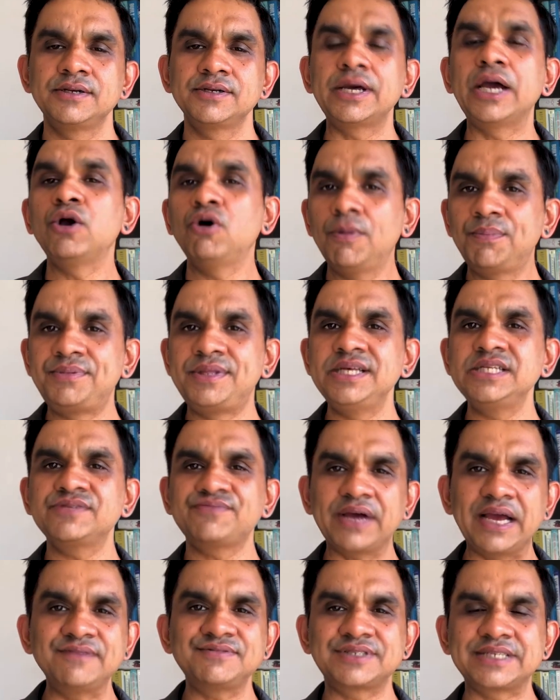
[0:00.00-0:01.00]
I hope these
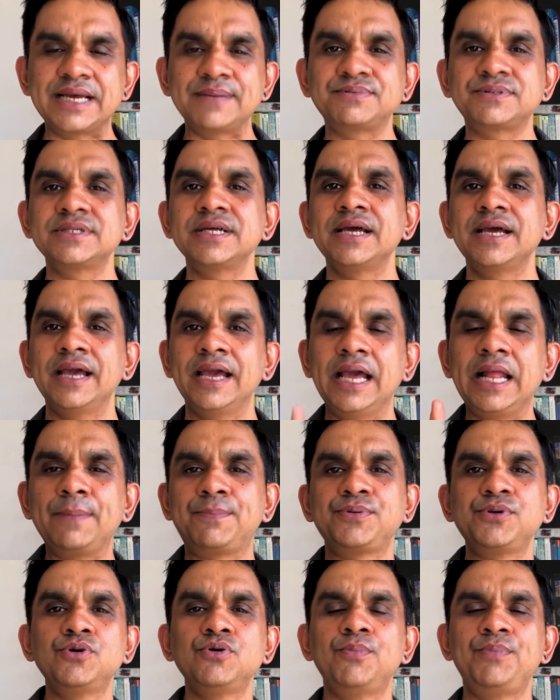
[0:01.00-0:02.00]
5 steps
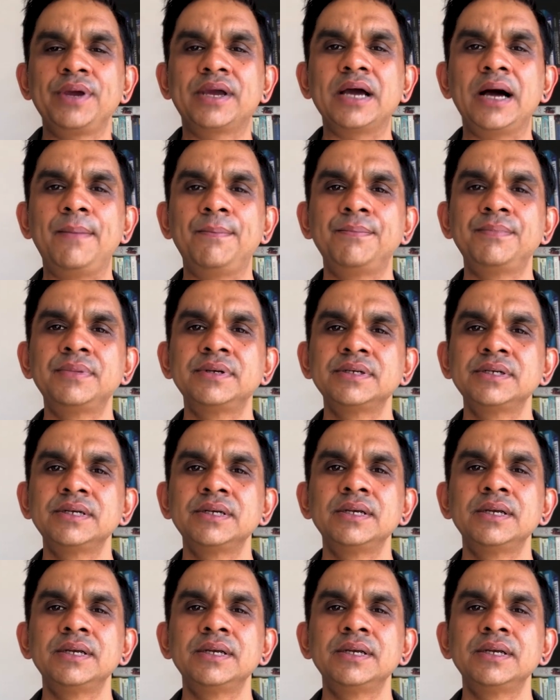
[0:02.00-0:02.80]
help you become